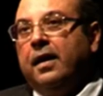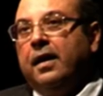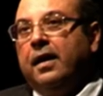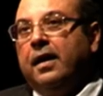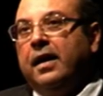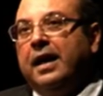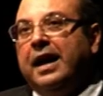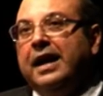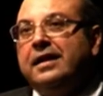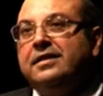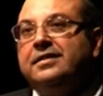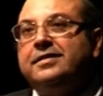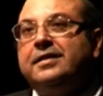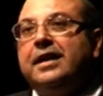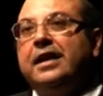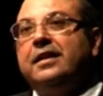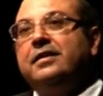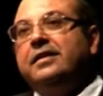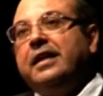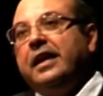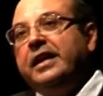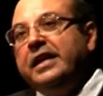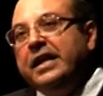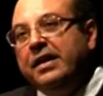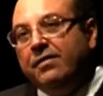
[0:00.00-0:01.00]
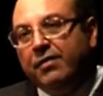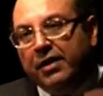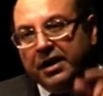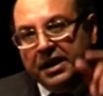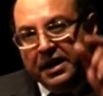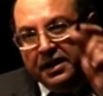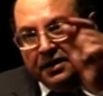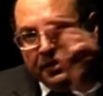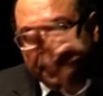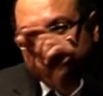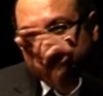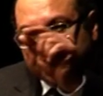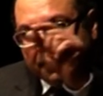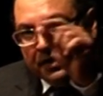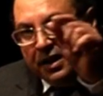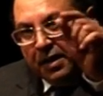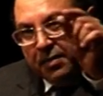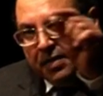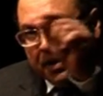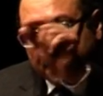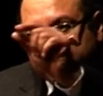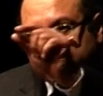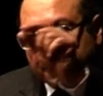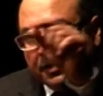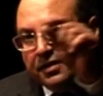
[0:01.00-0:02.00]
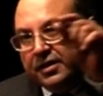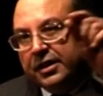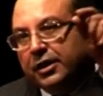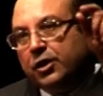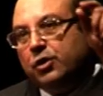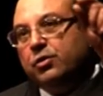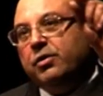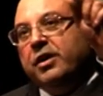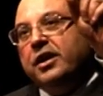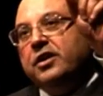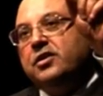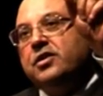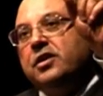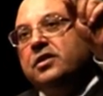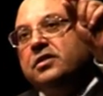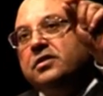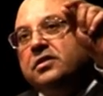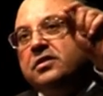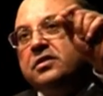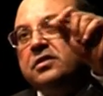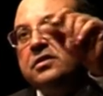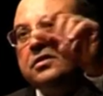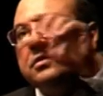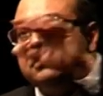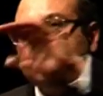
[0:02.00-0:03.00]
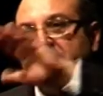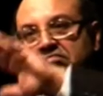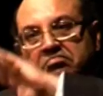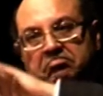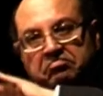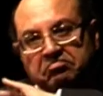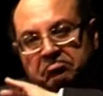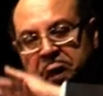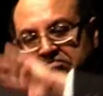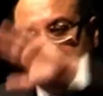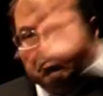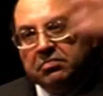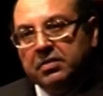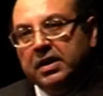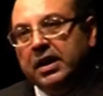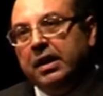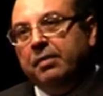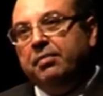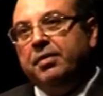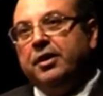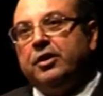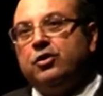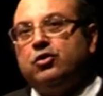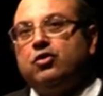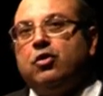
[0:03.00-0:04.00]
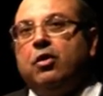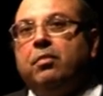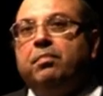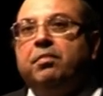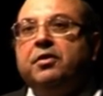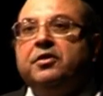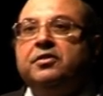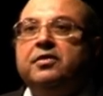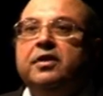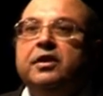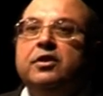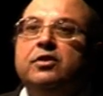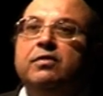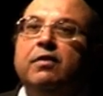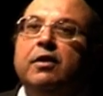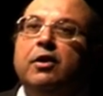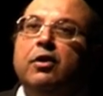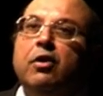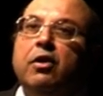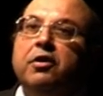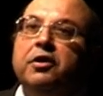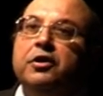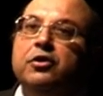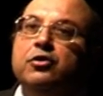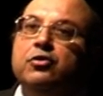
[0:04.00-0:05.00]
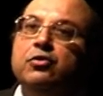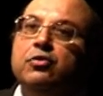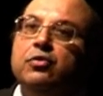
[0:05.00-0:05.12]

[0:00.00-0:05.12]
and said that even in these limited situations, habeas corpus writs will not issue.